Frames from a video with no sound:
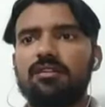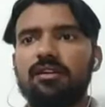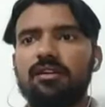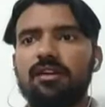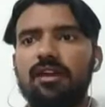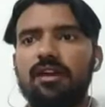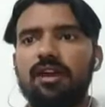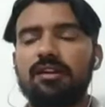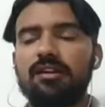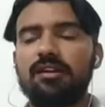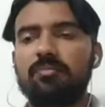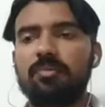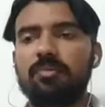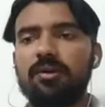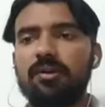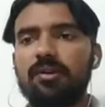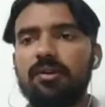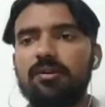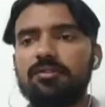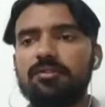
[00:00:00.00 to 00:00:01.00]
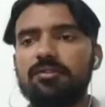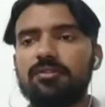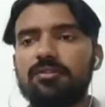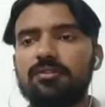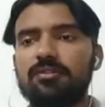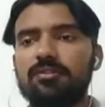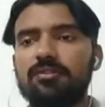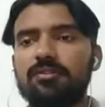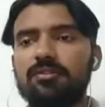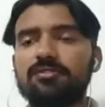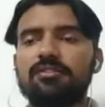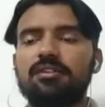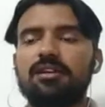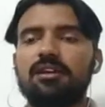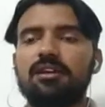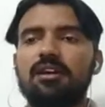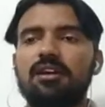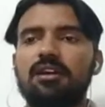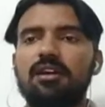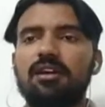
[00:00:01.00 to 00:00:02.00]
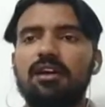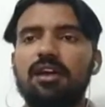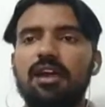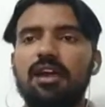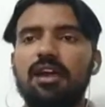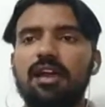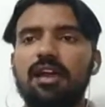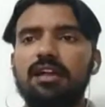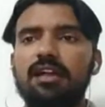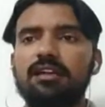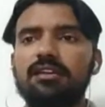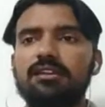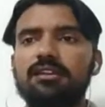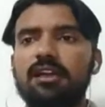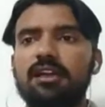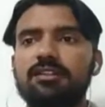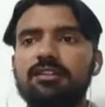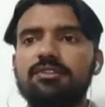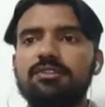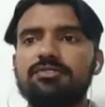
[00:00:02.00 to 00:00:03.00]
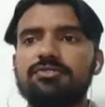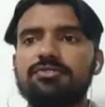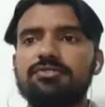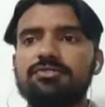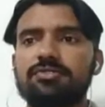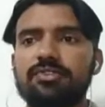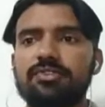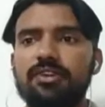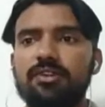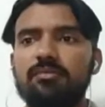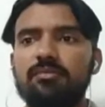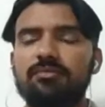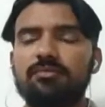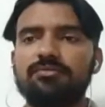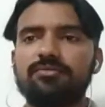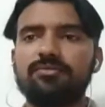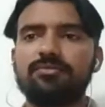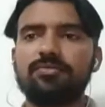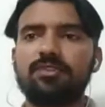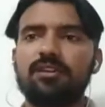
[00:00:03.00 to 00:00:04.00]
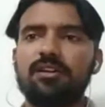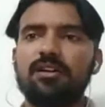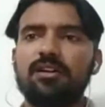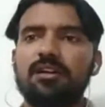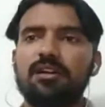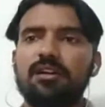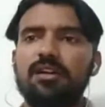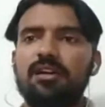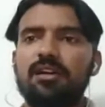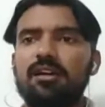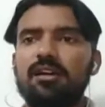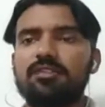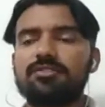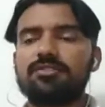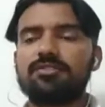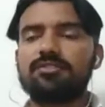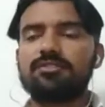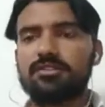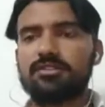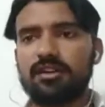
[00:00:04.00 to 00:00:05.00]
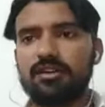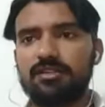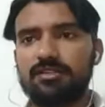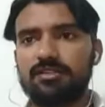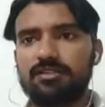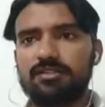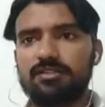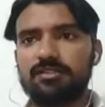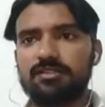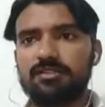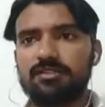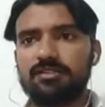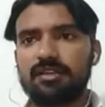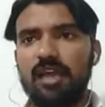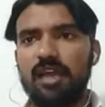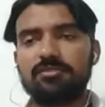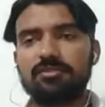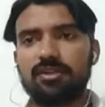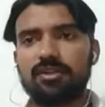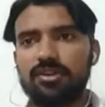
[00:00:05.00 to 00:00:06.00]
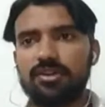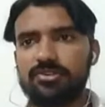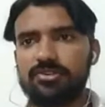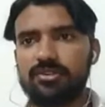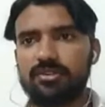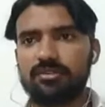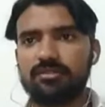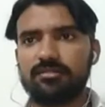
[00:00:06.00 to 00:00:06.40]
entrepreneurs, and in the stream of studies, education,